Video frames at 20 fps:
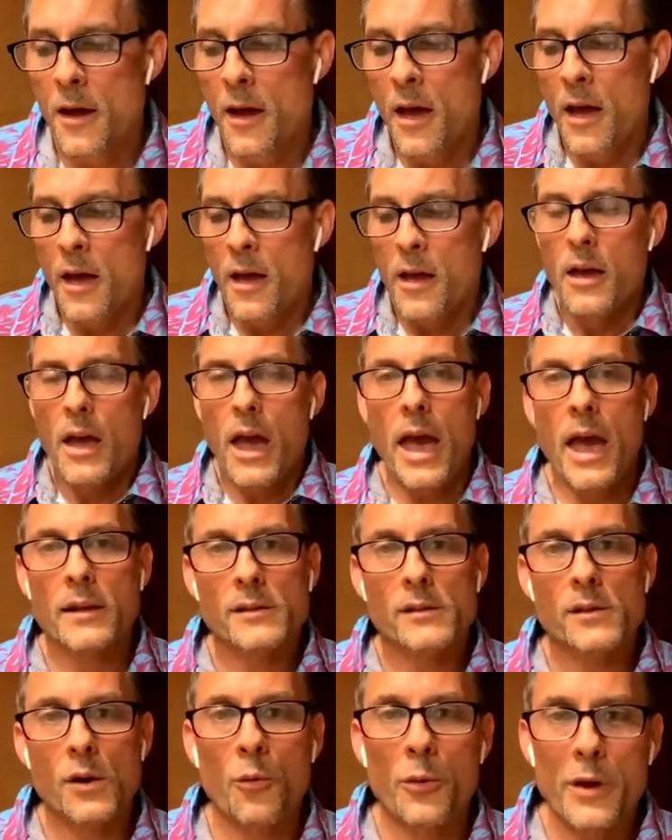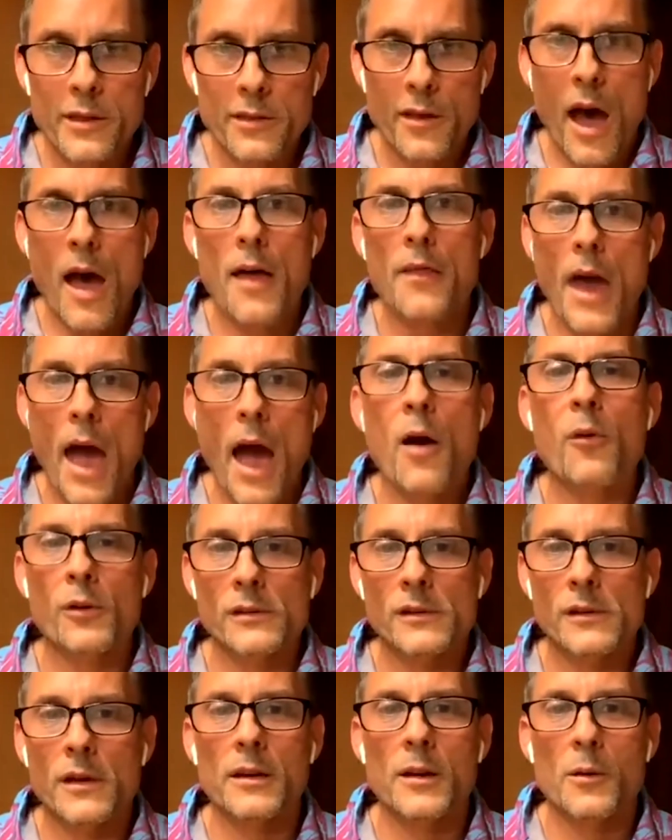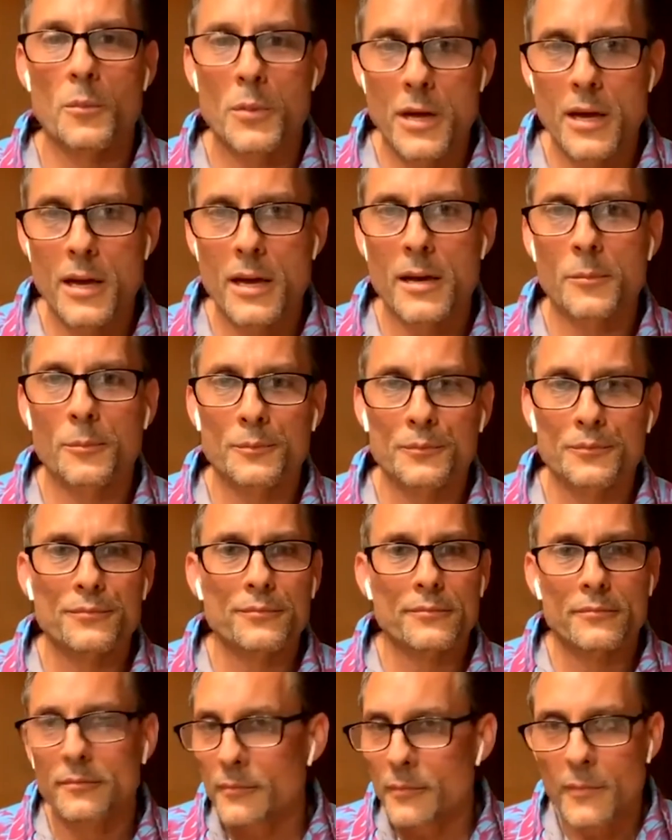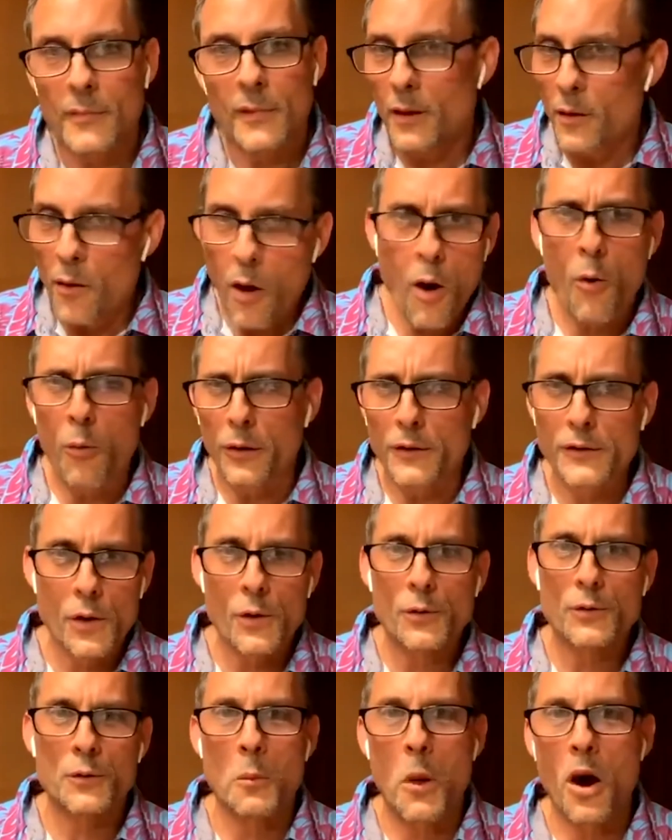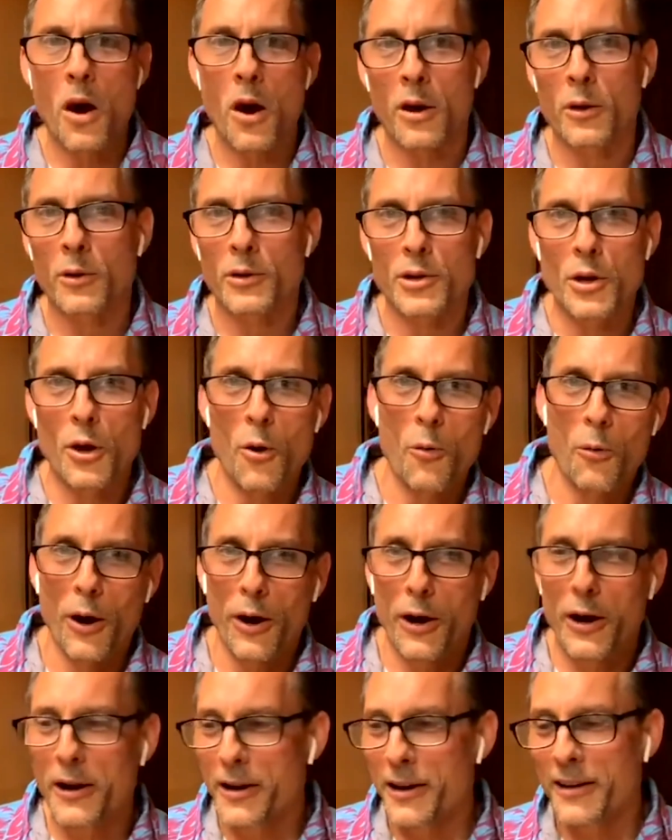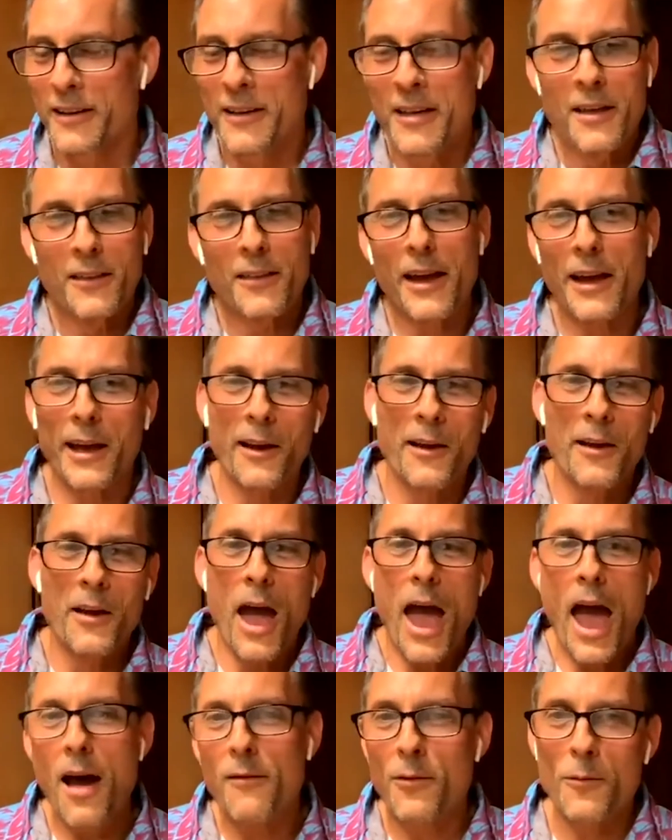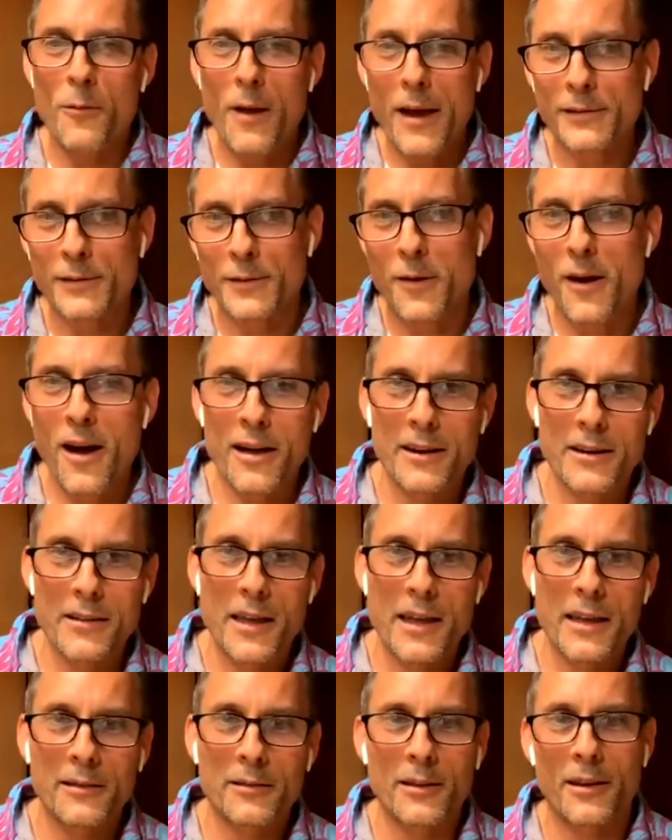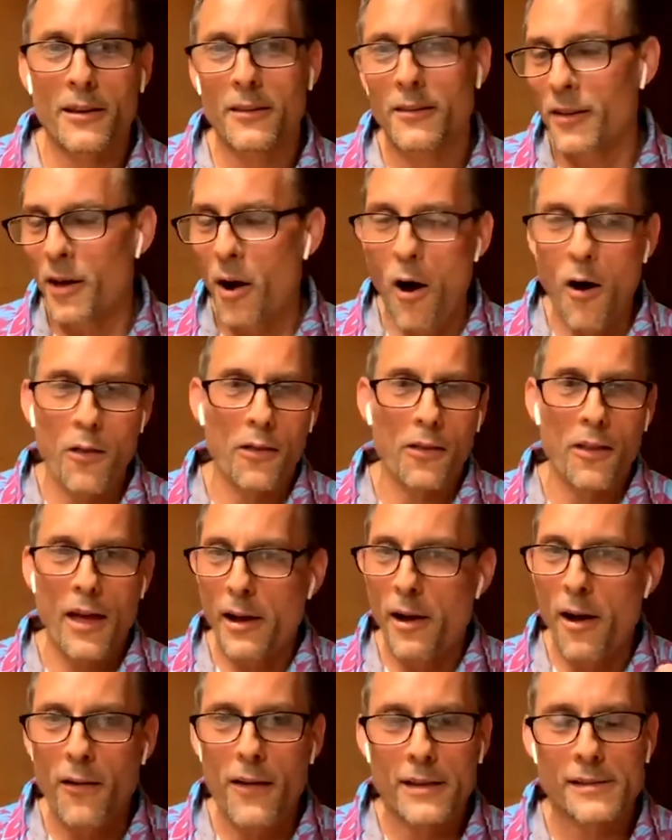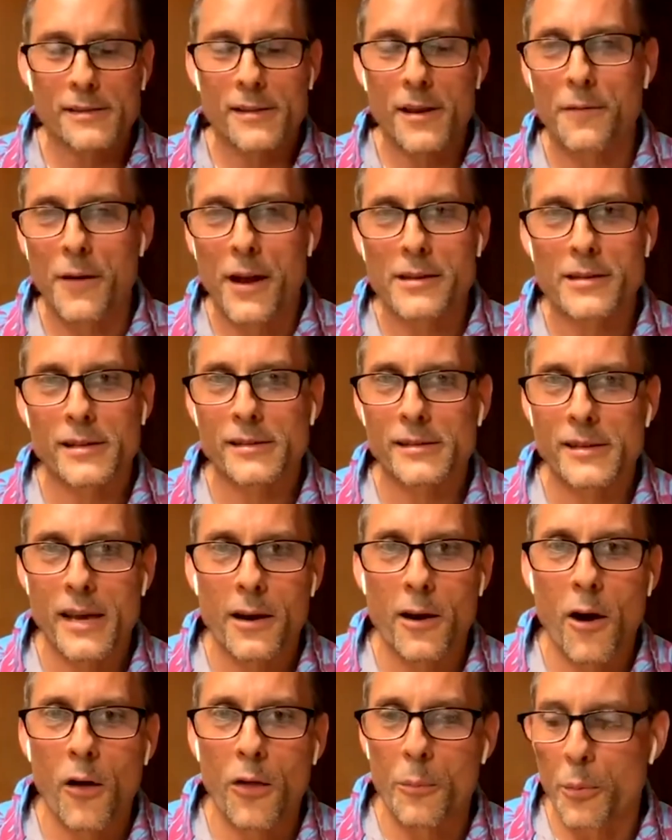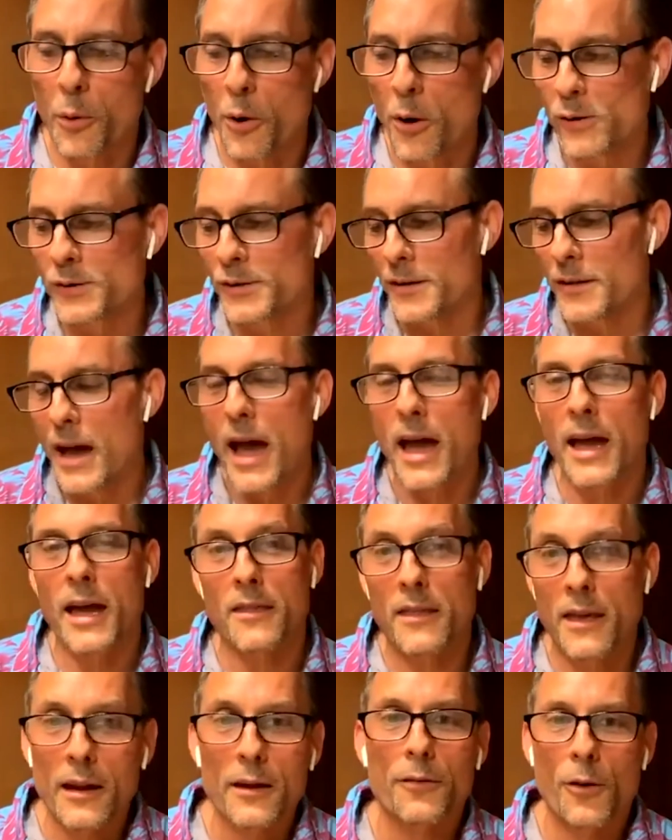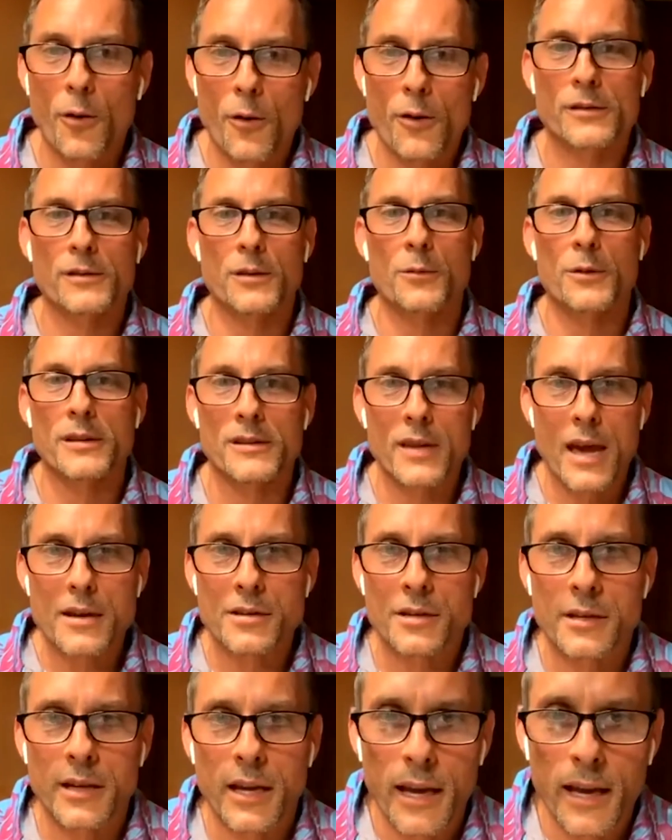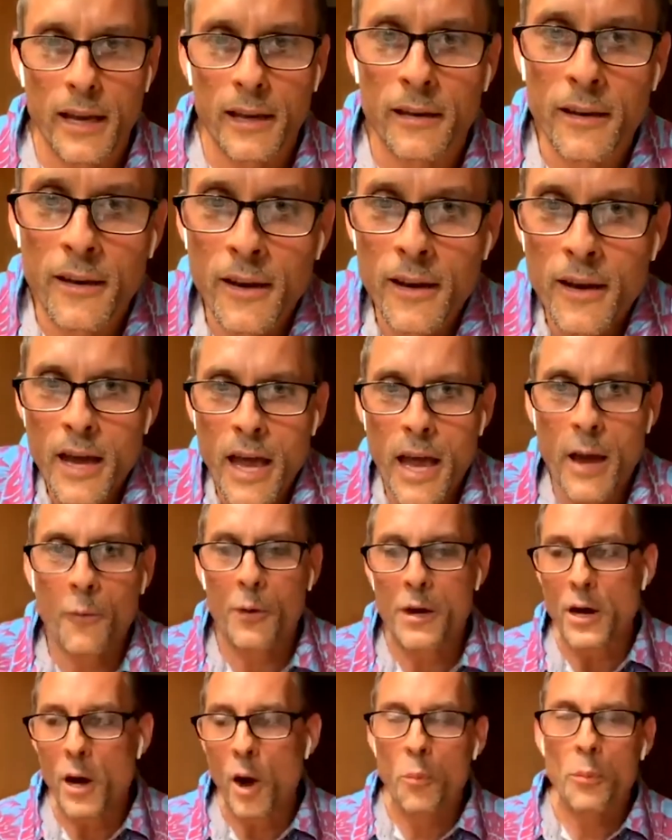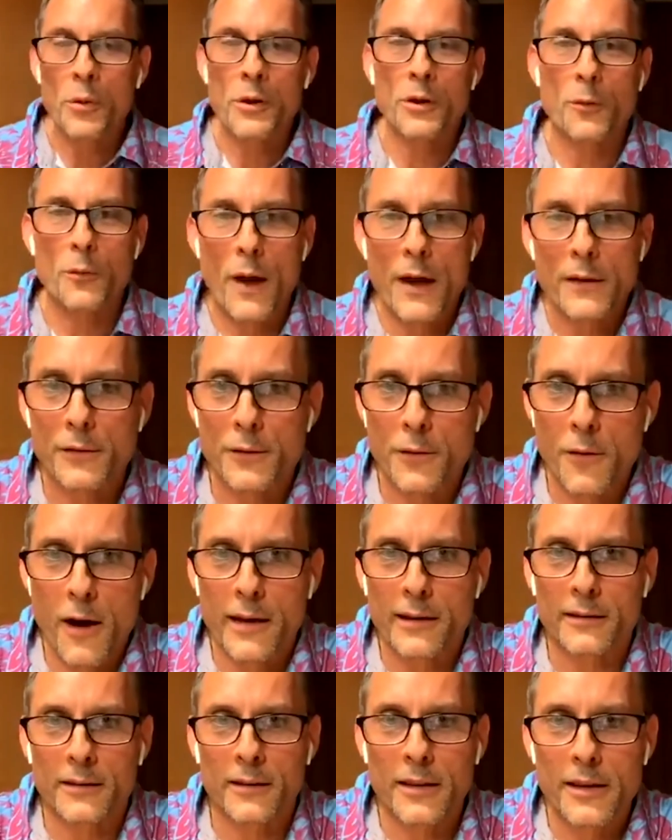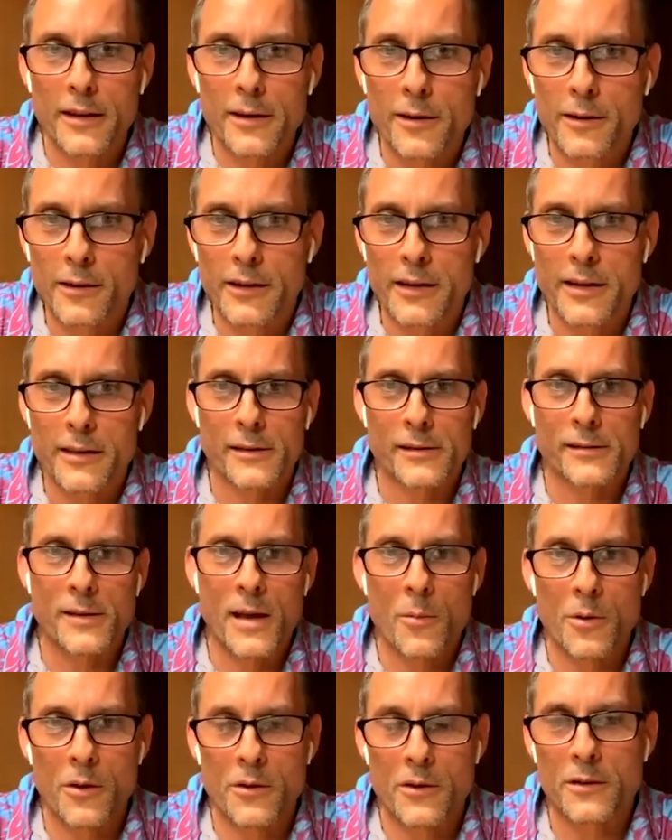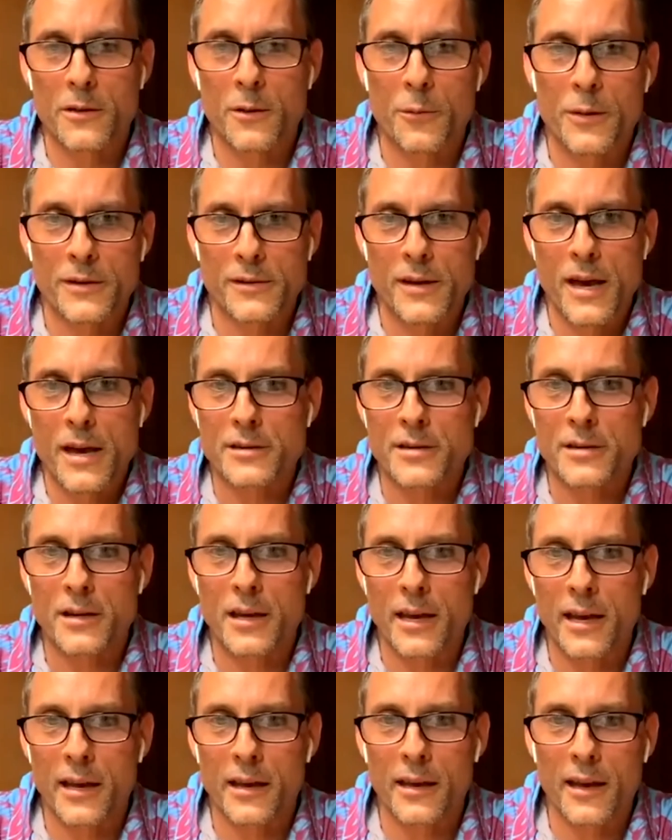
Yeah. And so we thought that was going to be, oh, we're so smart, you know, we're going to like have a restaurant, and then all that stuff I just said, all the pros of that. And then of course the recession hit, and we opened a restaurant literally the summer that the recession hit.